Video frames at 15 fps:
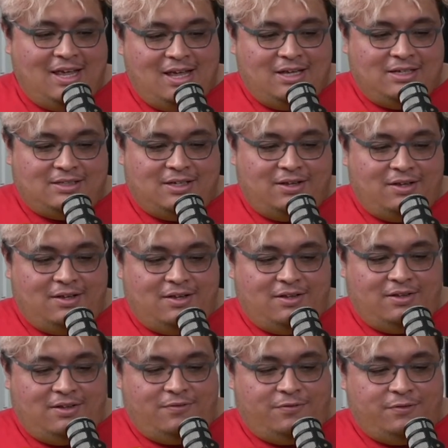So
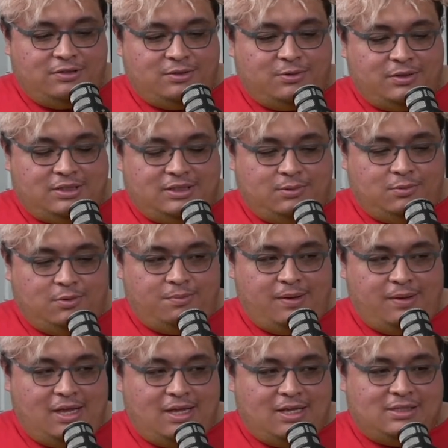the first question will
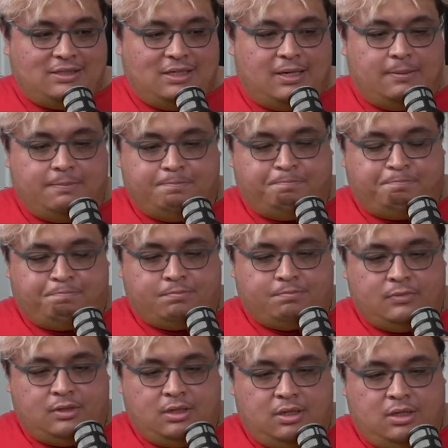be is,
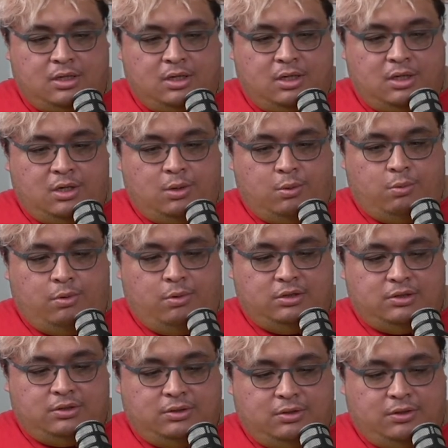
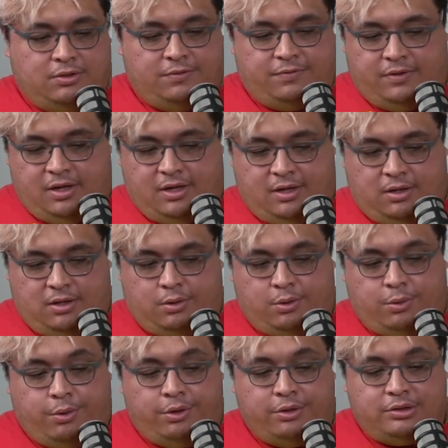what sort of
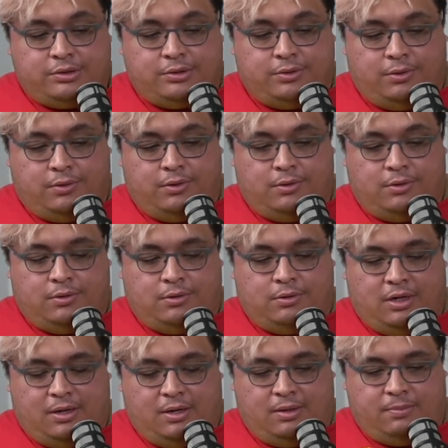quote
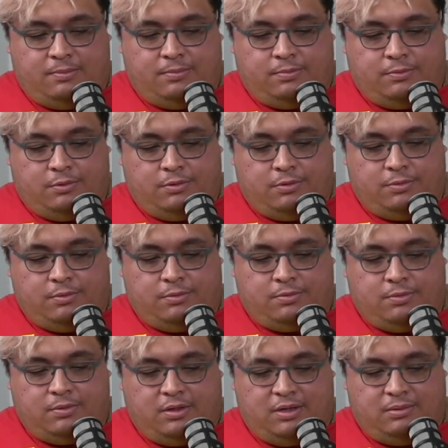or
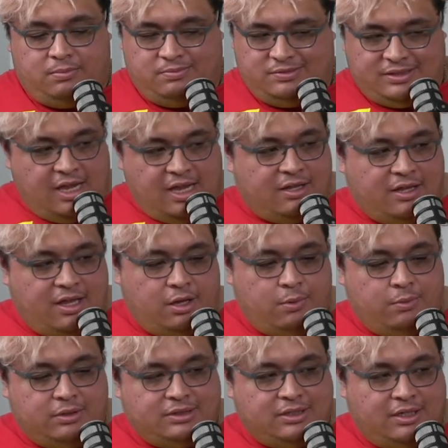saying that you
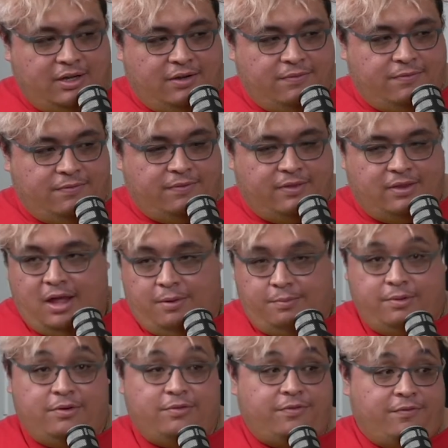want to leave our
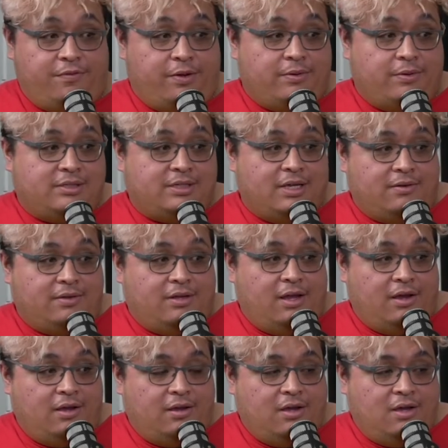beautiful viewers out there?